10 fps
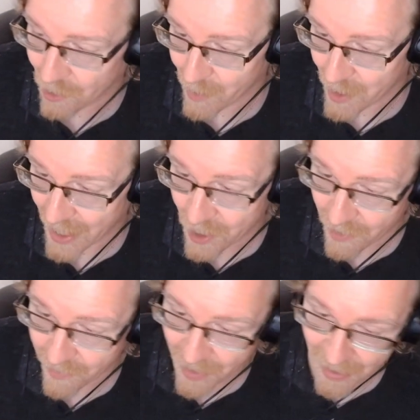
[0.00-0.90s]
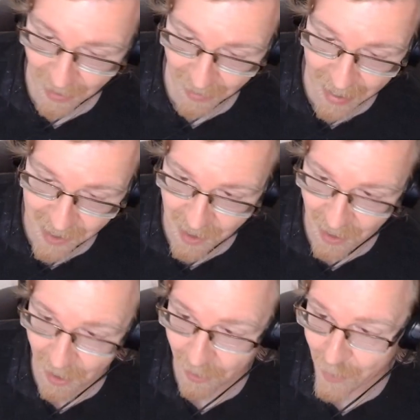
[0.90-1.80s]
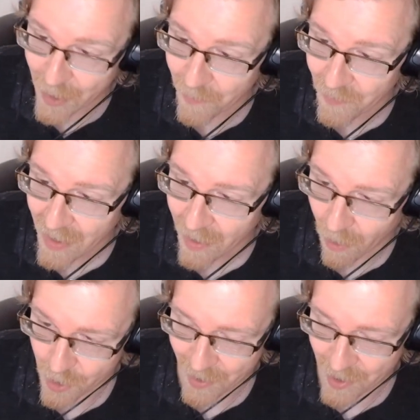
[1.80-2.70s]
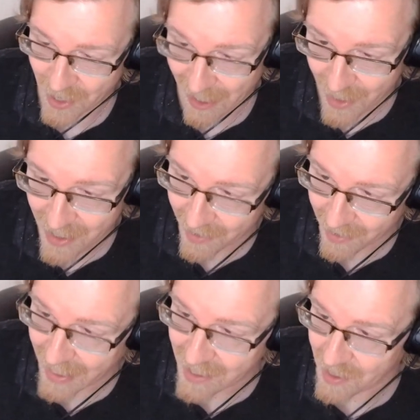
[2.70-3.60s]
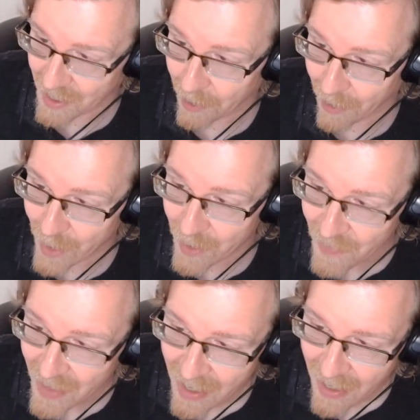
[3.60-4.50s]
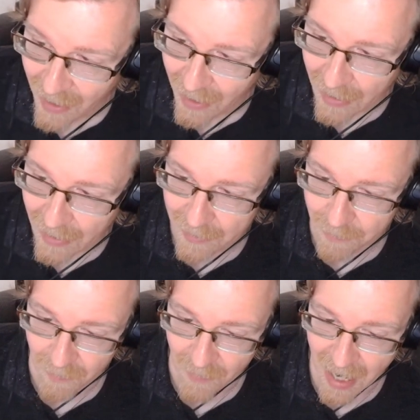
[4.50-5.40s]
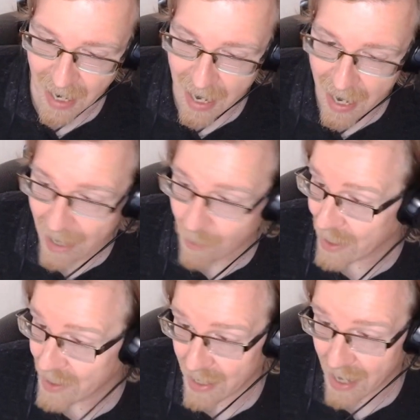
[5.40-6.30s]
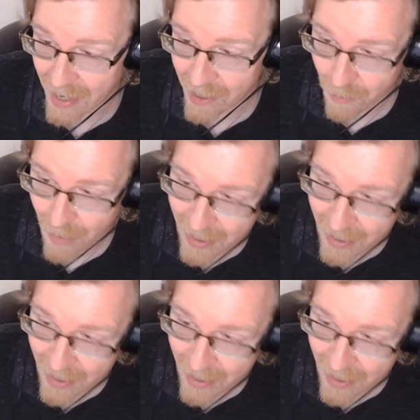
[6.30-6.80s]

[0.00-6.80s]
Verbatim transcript: interpretation of the uh, licensing agreement, or sorry, the settlement, not the licensing agreement, um, I went and hired